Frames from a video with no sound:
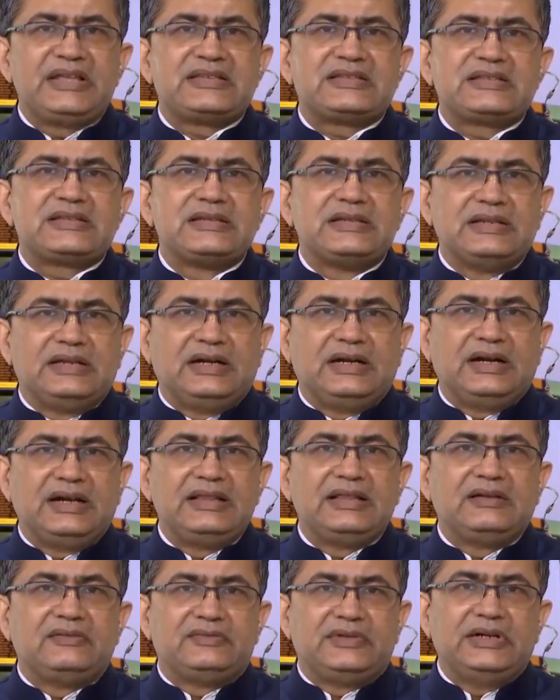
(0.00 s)
best
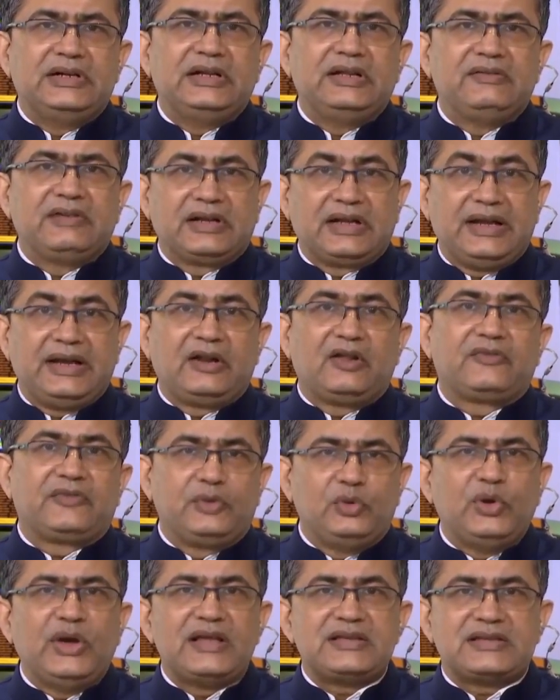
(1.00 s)
in the world, even ahead
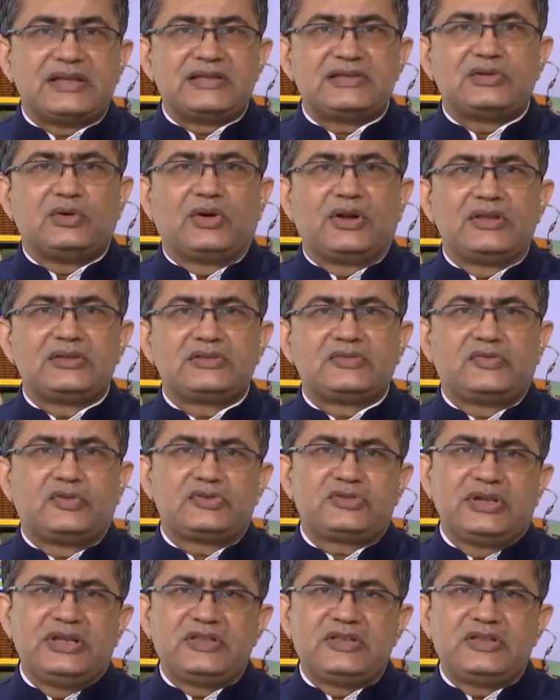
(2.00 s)
of US and so on and so forth.